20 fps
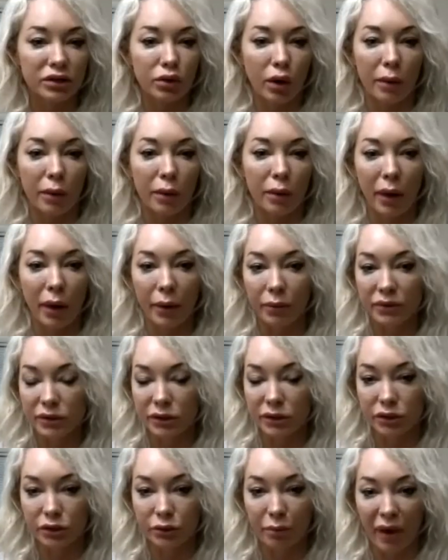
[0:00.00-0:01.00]
I'm able to
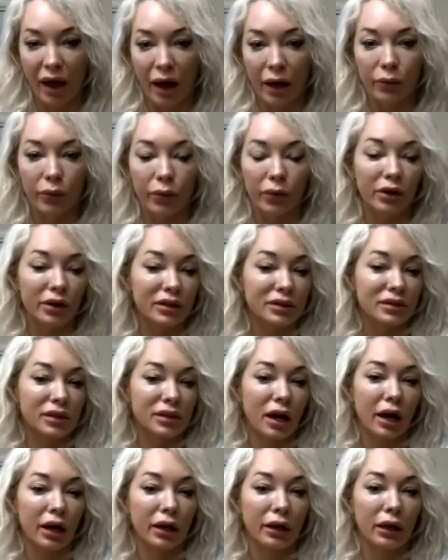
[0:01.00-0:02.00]
do bag work. It's
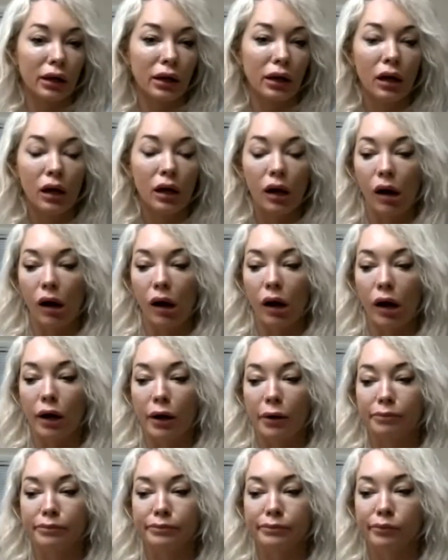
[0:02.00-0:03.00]
kind of
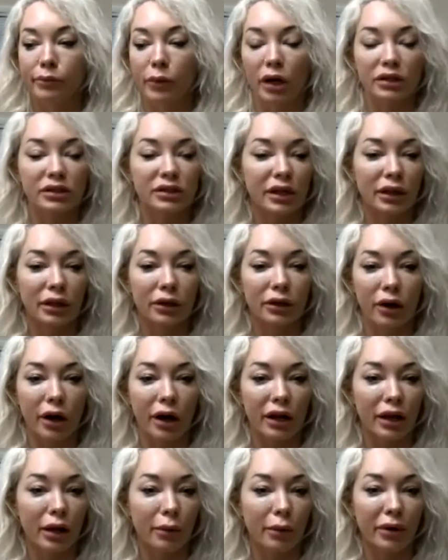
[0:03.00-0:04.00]
um, Mark
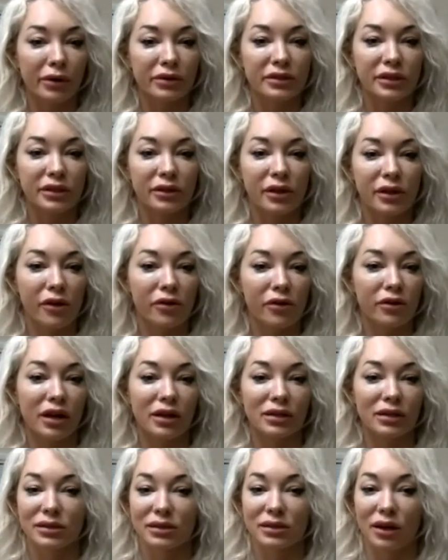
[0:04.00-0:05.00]
DellaGrotte posted the other day.
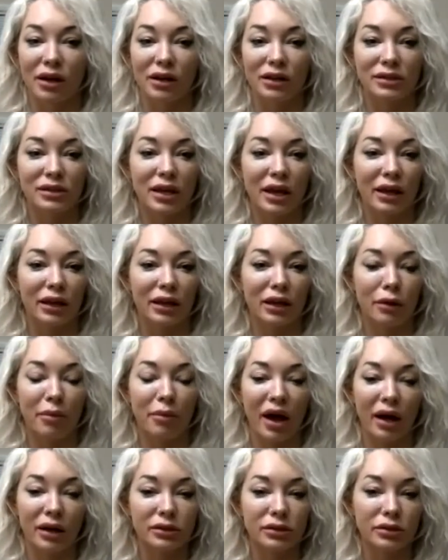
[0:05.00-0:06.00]
It's kind of taking it
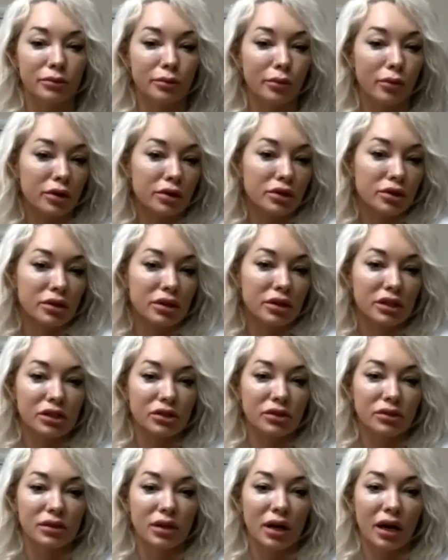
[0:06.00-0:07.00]
back to more
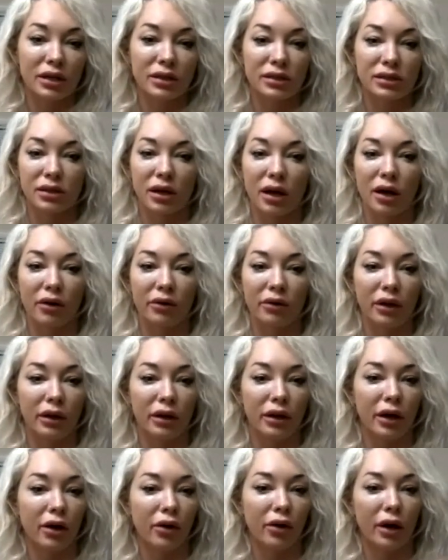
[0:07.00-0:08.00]
traditional Thai style. You
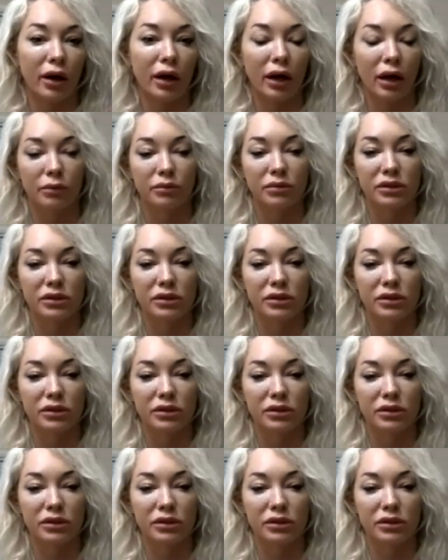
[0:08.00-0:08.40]
know, I, am mm-hmm.